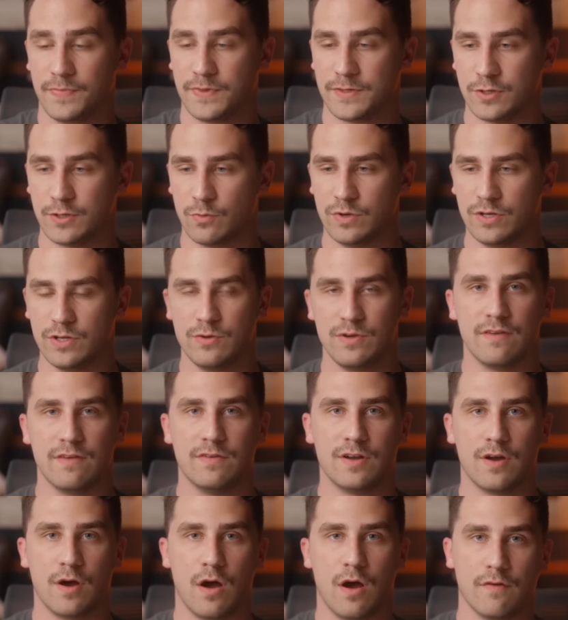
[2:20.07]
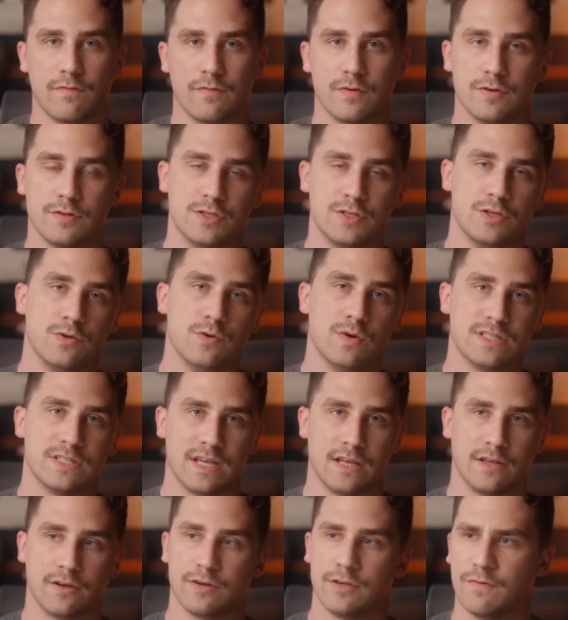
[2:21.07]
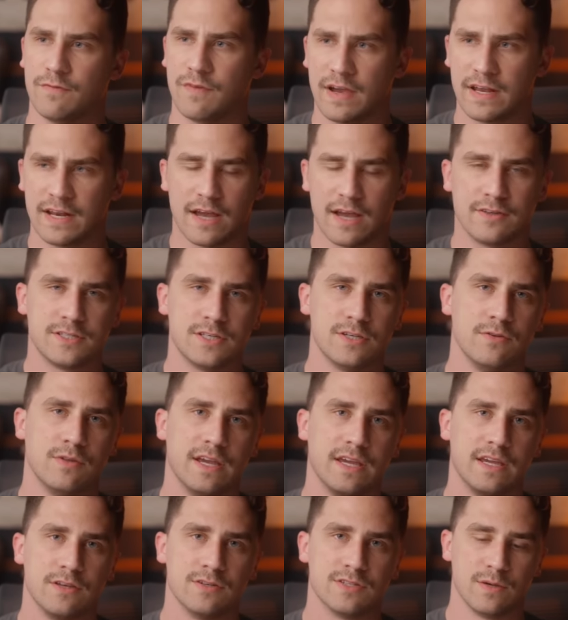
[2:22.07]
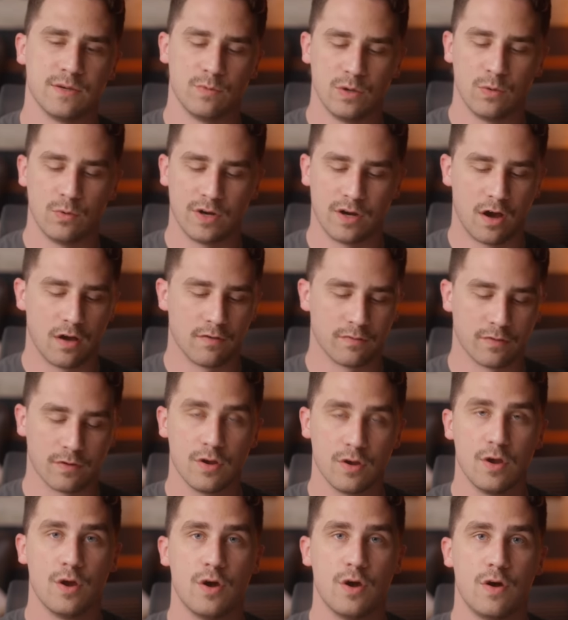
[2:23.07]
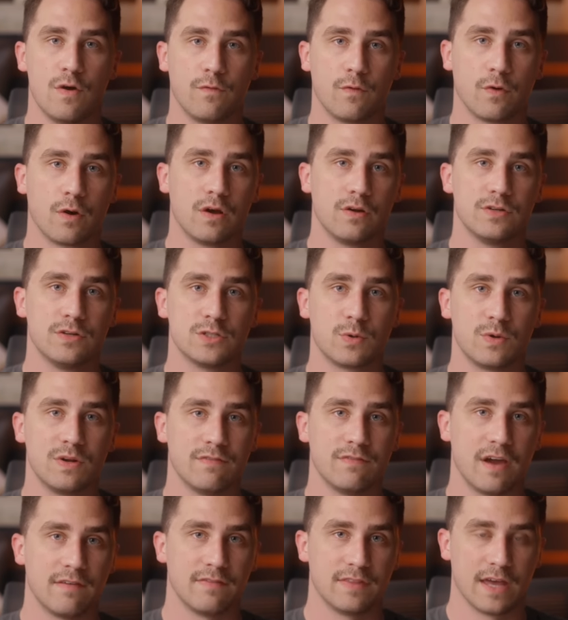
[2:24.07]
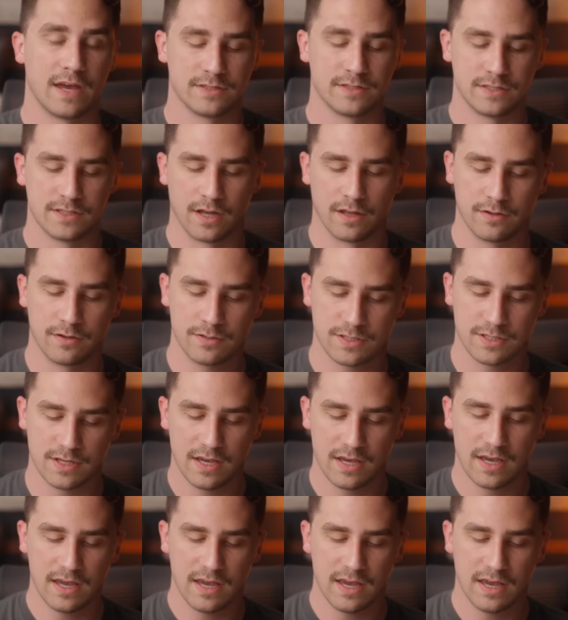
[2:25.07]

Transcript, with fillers: So when you give an offer to a seller, you find a house that you like and you say, we wanna offer $425,000.